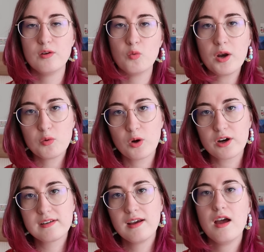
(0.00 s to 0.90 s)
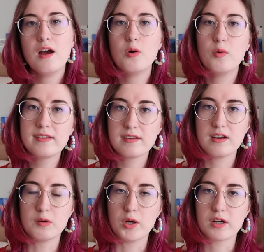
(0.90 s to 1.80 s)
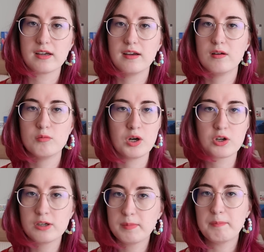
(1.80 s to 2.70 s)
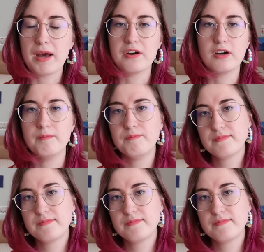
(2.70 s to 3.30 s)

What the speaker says: What worked, what didn't work, what could be better.